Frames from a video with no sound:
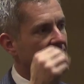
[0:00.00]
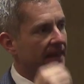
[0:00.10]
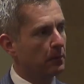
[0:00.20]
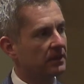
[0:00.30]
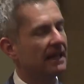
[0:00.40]

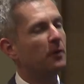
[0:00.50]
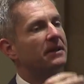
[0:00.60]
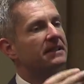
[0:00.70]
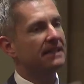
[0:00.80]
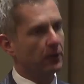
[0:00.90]
That would allow
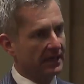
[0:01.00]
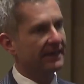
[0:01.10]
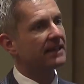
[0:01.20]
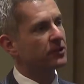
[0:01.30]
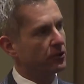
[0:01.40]
me to say, okay,
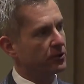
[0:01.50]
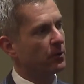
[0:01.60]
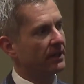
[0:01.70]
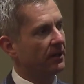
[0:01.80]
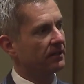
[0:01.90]
that's also
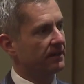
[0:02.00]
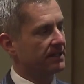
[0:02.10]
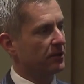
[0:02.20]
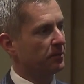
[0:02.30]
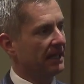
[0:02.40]
going on on this
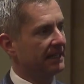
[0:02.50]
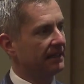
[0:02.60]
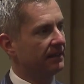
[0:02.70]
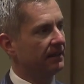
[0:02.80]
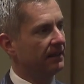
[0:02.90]
other planet.